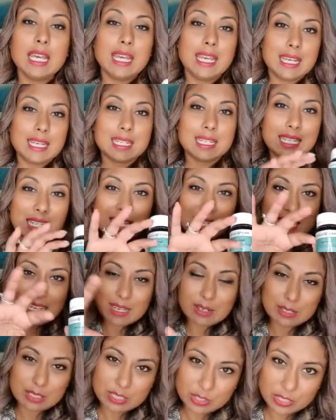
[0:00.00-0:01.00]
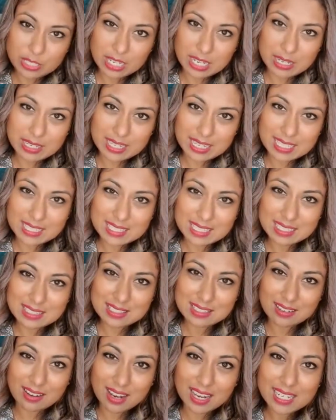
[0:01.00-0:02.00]
It gets
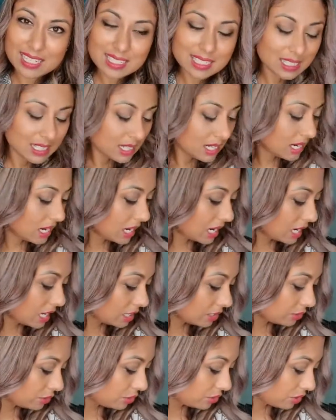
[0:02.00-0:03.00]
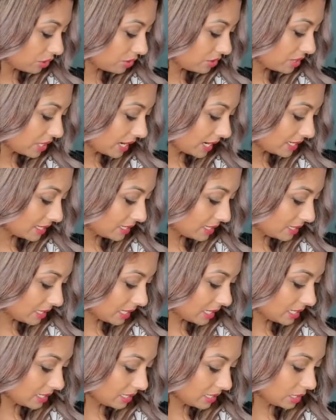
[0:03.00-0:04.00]
inside, so that
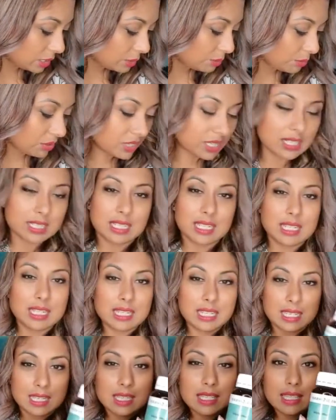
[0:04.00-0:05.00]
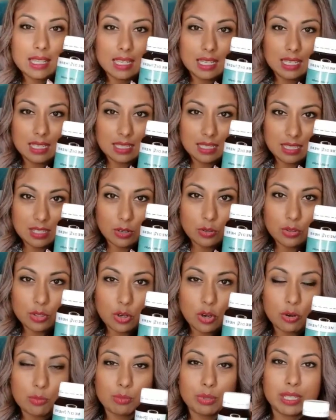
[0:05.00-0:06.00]
then this product here, the Stealth
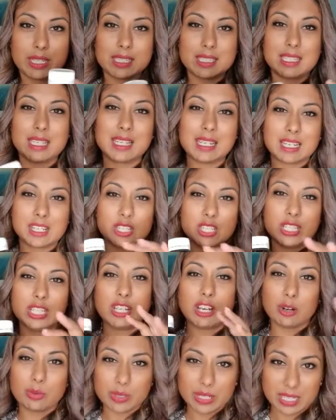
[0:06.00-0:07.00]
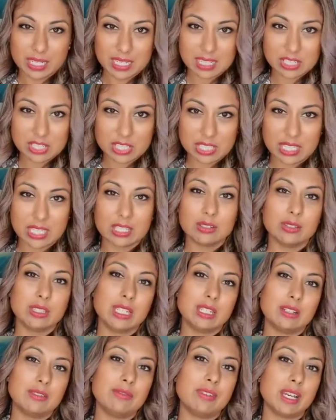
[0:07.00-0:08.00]
Complex, can actually go in and actually kill
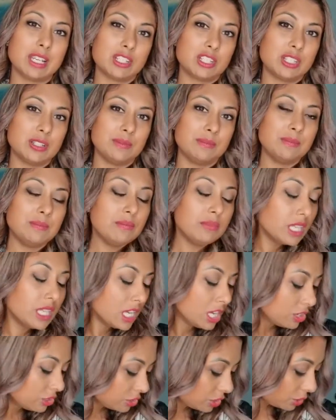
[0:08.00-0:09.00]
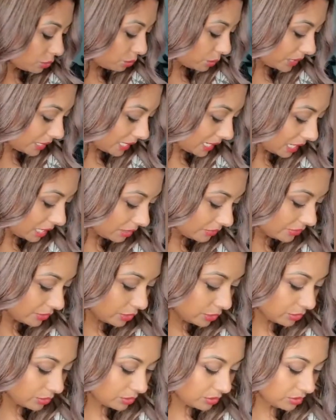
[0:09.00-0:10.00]
the infection. So we have
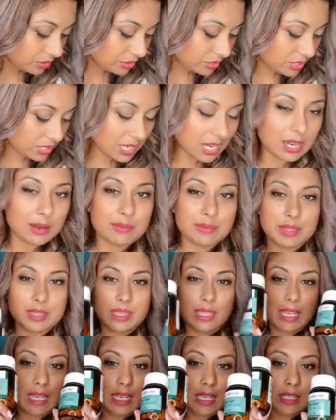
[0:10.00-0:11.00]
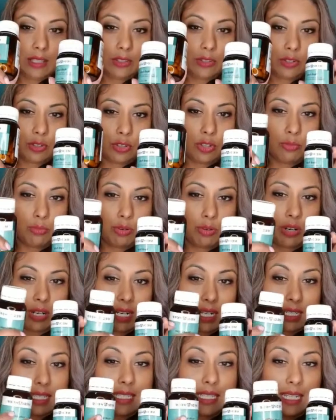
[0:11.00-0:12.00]
used these two
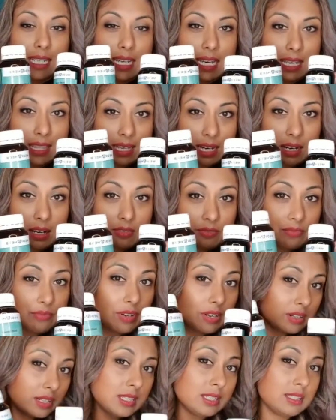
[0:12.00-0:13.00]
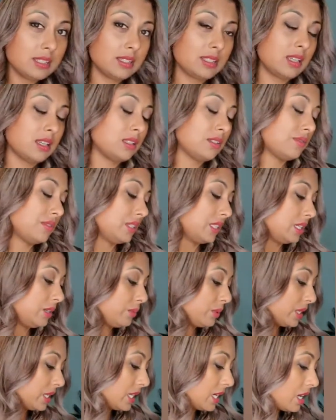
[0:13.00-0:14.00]
products together very successfully
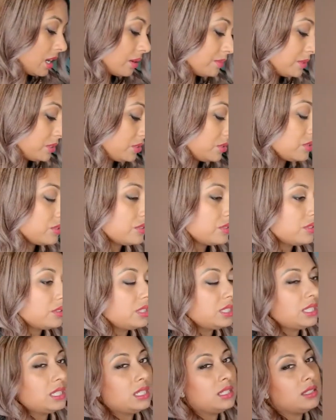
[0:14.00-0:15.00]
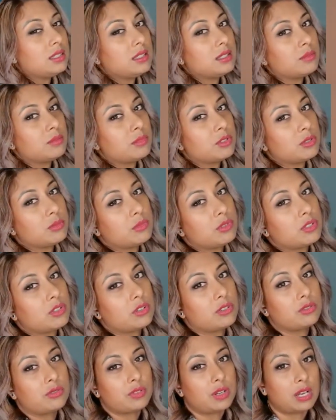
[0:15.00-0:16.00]
when it comes to the symptoms
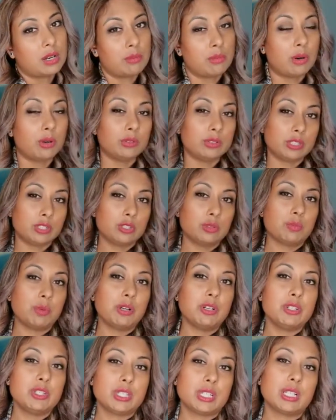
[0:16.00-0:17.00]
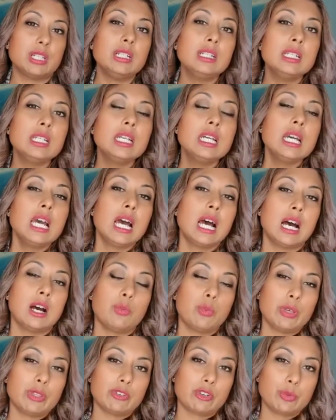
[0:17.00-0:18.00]
of mold exposure,
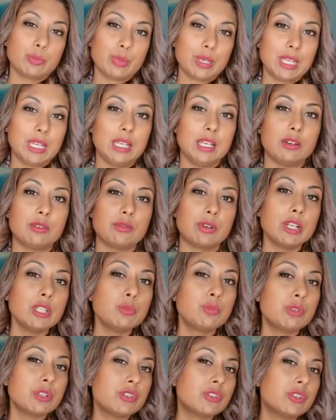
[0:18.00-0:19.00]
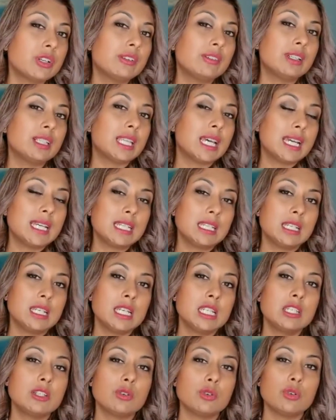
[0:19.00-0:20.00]
whether it be respiratory
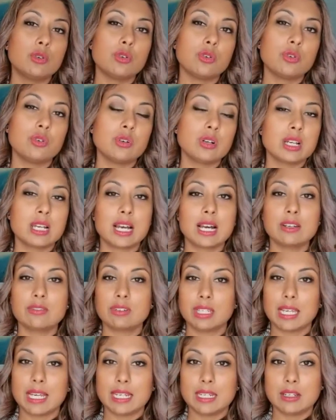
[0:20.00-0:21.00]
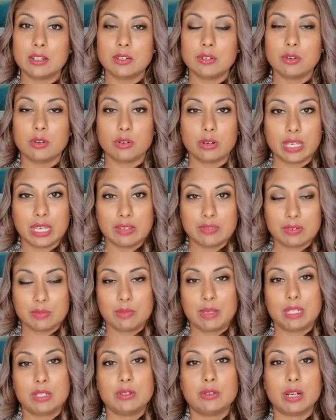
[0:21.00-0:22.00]
related or gut related or even
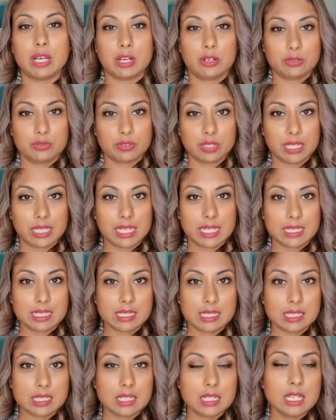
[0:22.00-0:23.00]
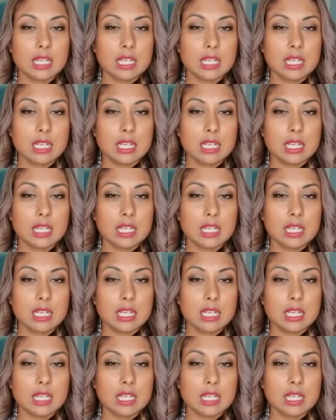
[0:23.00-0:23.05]
mental health related.